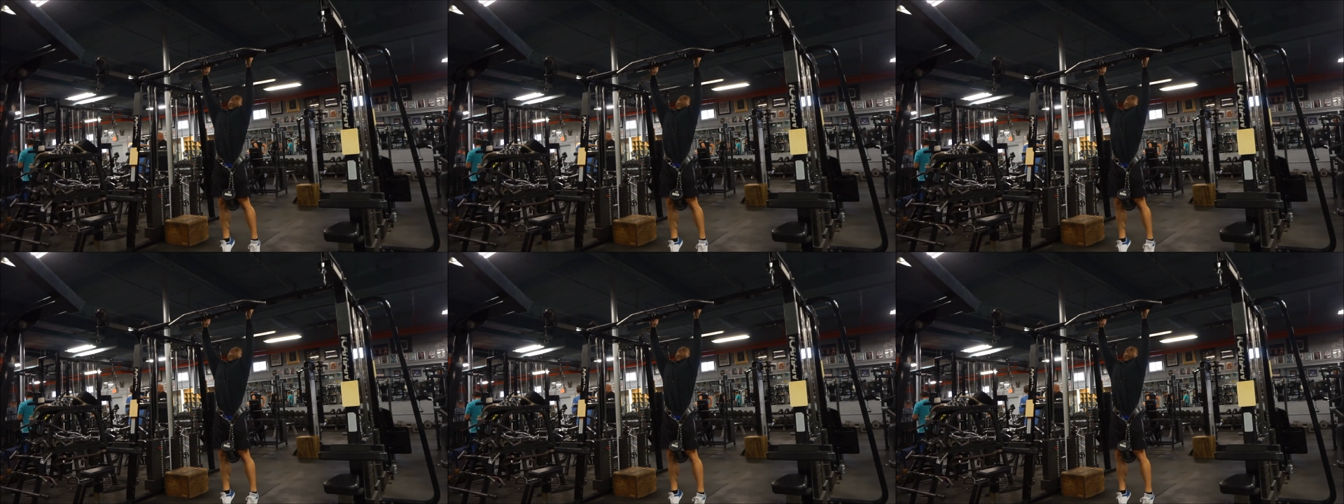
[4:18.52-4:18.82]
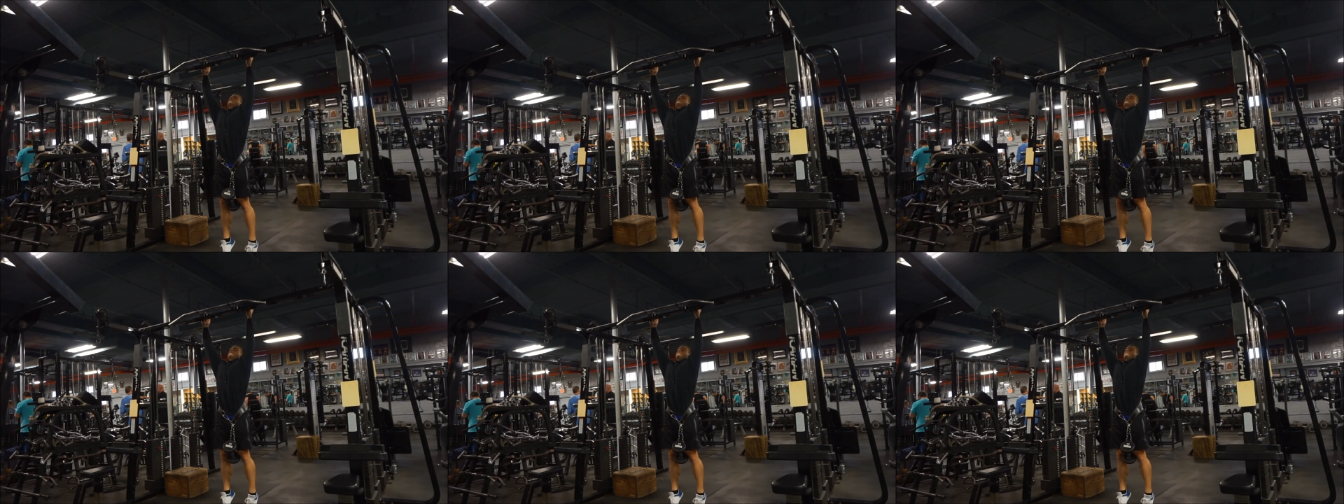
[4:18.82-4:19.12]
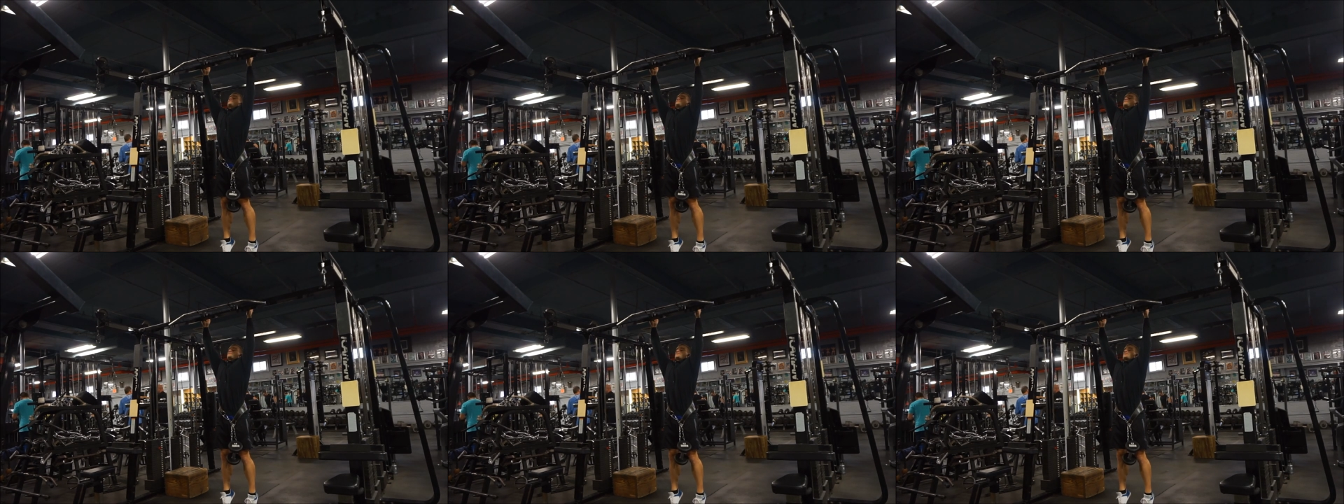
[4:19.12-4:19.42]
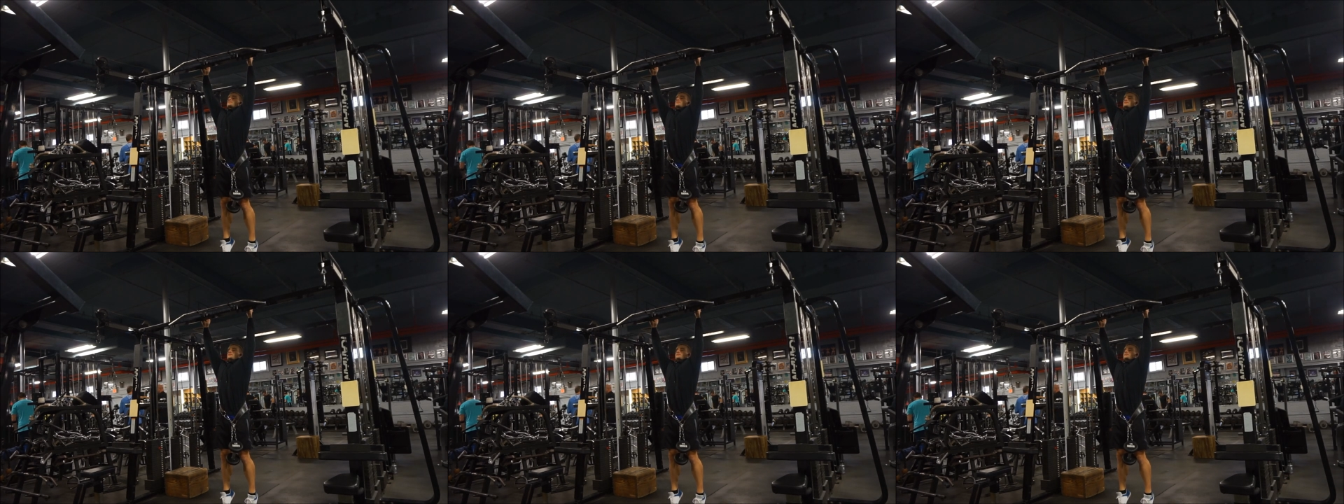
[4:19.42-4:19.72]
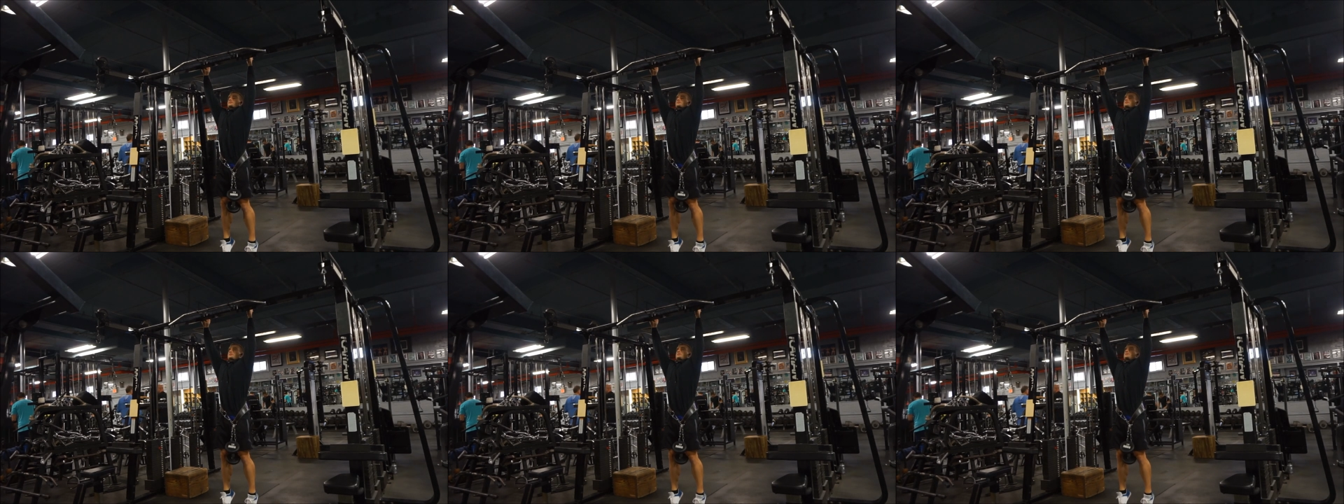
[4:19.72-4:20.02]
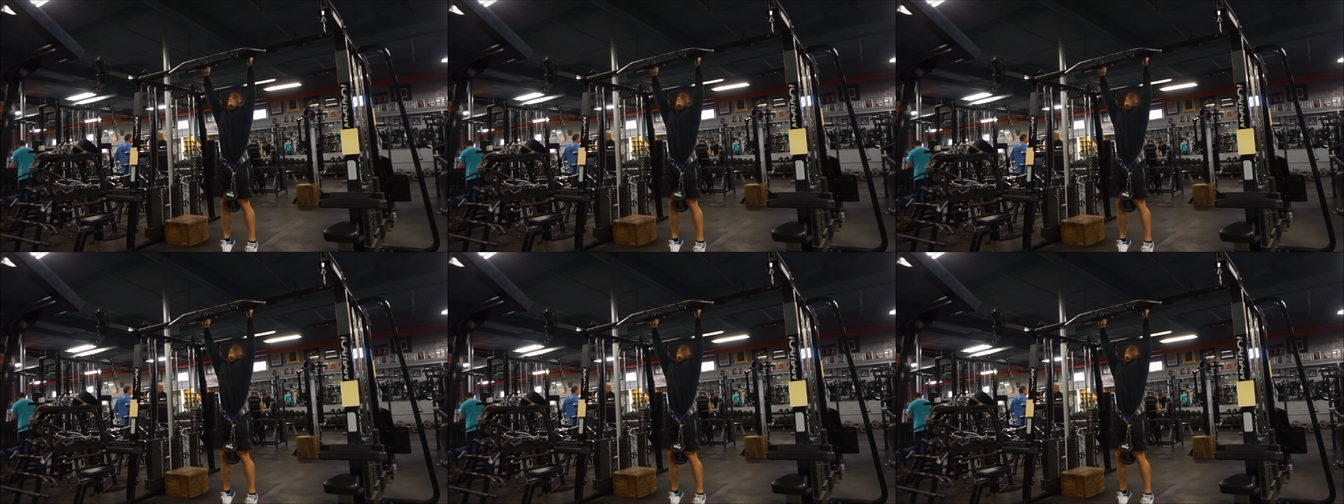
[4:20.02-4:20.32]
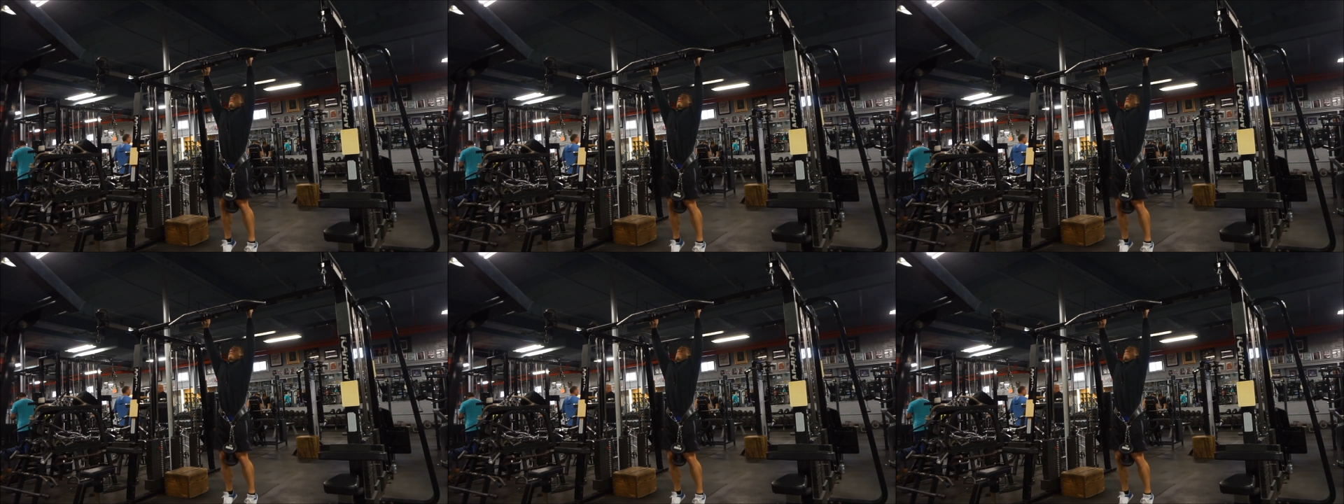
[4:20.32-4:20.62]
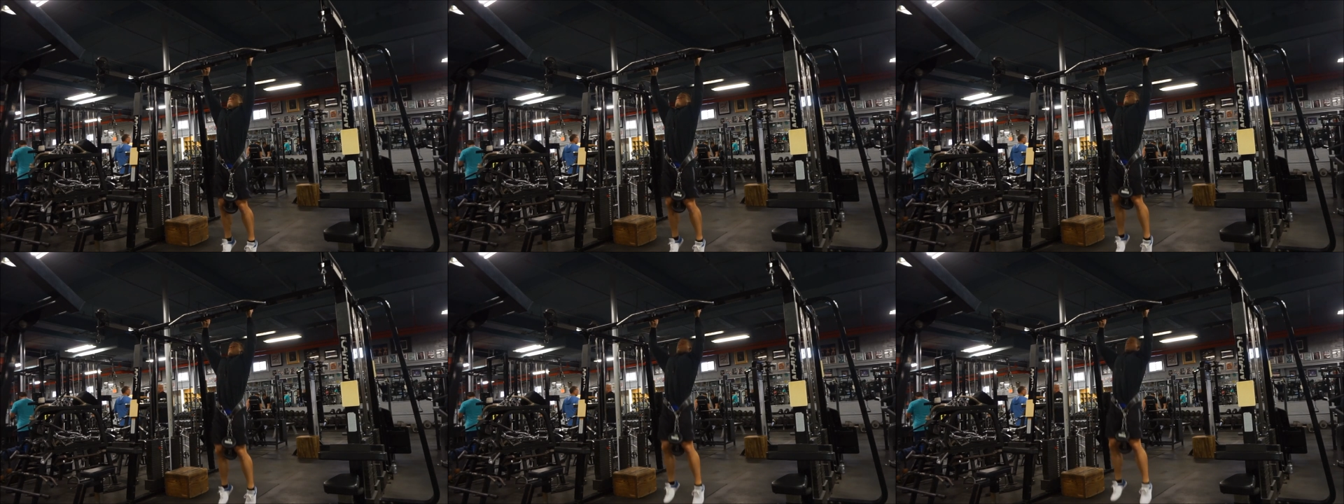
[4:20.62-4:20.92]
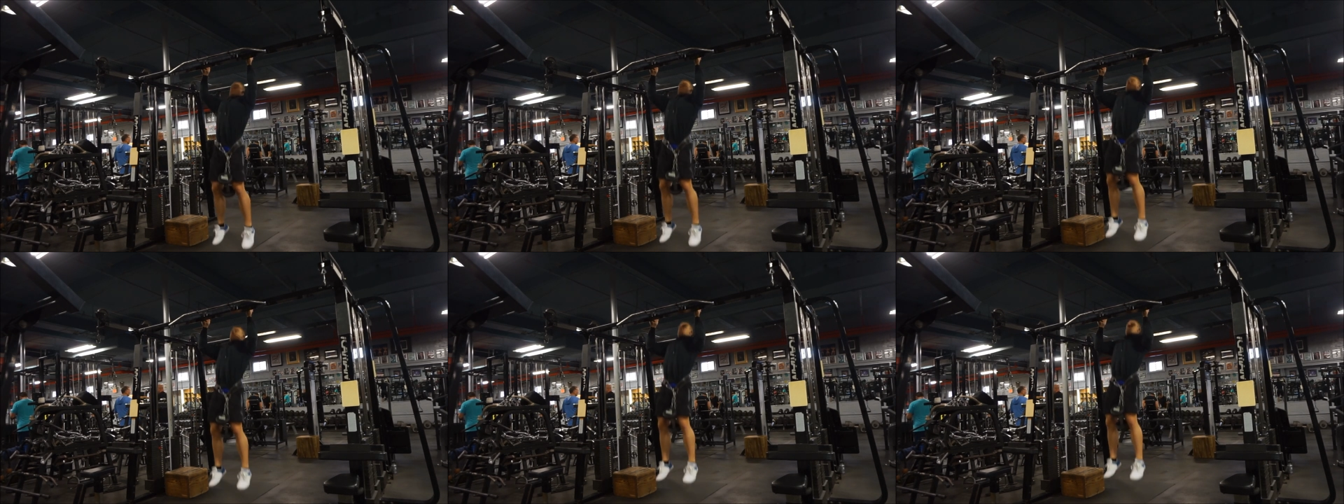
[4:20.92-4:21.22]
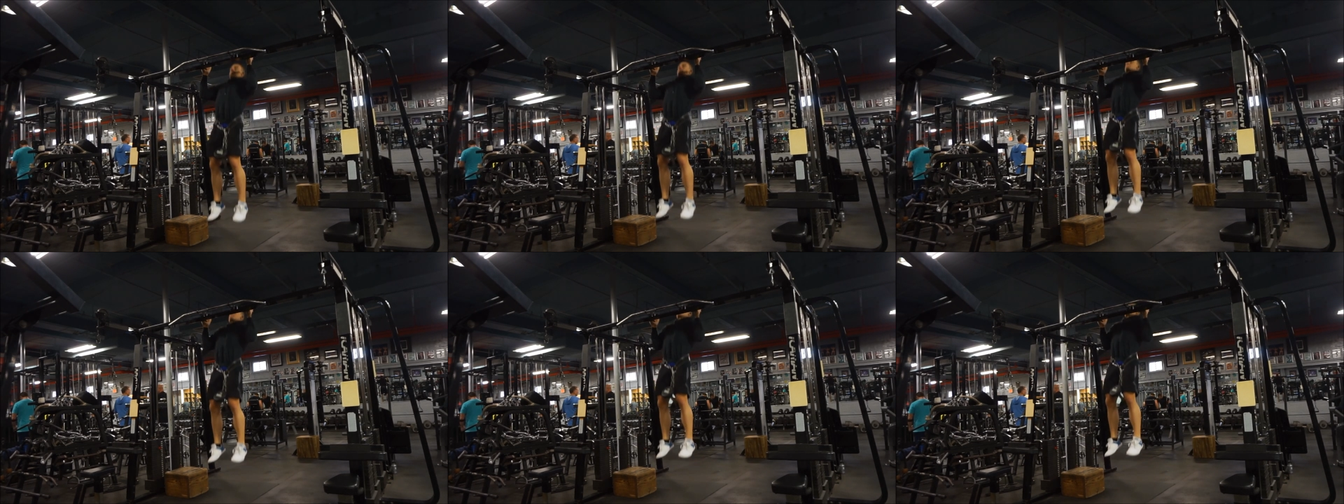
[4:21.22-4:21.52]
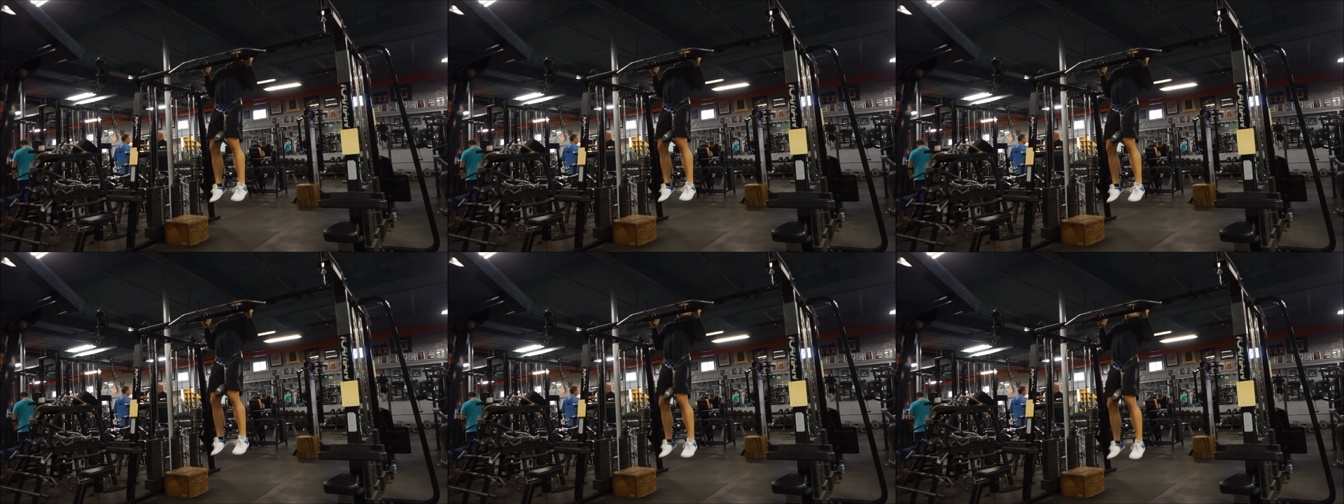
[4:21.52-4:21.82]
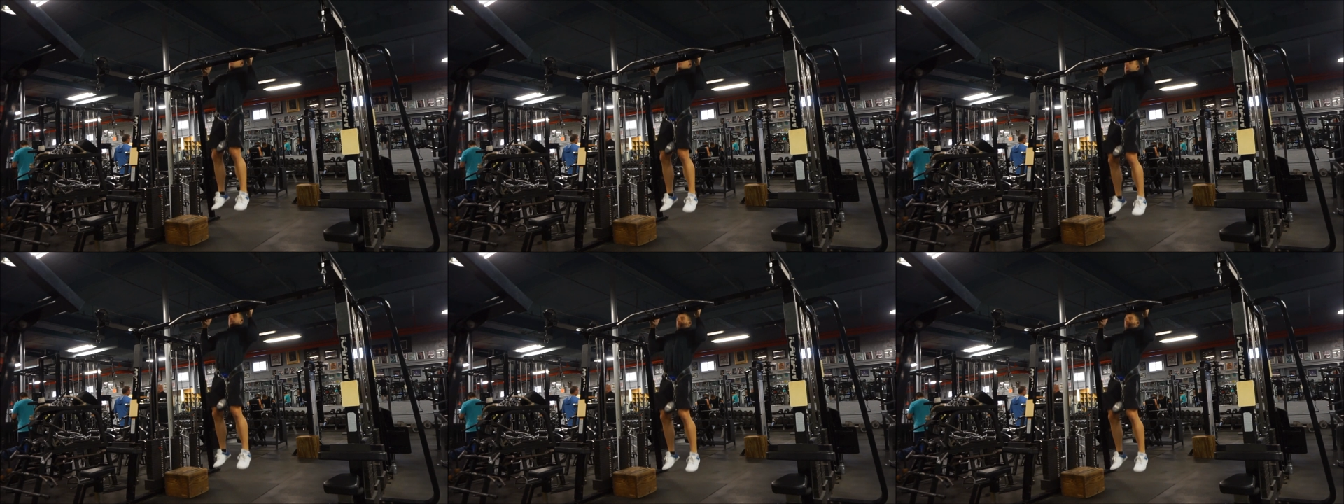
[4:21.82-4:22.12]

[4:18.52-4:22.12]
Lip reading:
(no speaker visible)